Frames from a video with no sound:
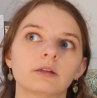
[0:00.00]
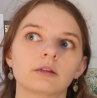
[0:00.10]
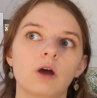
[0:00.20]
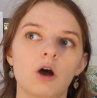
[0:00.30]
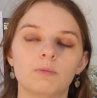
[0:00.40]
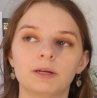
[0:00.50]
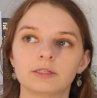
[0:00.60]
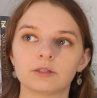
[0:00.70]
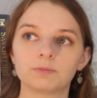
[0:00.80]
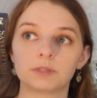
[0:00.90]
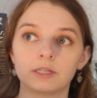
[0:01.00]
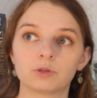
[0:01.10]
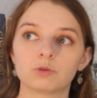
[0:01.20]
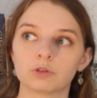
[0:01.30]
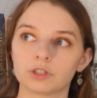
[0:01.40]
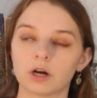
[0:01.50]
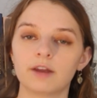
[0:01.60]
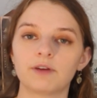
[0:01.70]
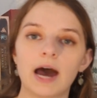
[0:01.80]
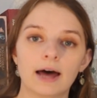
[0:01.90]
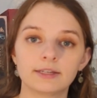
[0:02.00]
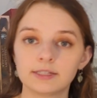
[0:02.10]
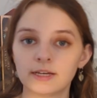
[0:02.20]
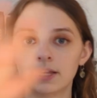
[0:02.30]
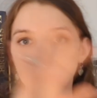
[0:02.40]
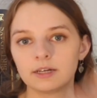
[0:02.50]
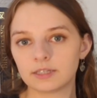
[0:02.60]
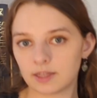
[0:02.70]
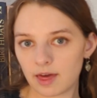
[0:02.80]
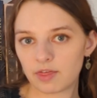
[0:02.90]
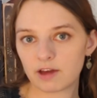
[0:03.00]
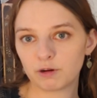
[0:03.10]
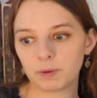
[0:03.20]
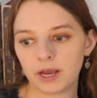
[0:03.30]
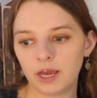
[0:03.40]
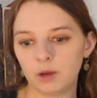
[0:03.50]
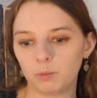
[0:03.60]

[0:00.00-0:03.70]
herbalism this course to kind of add to their therapy.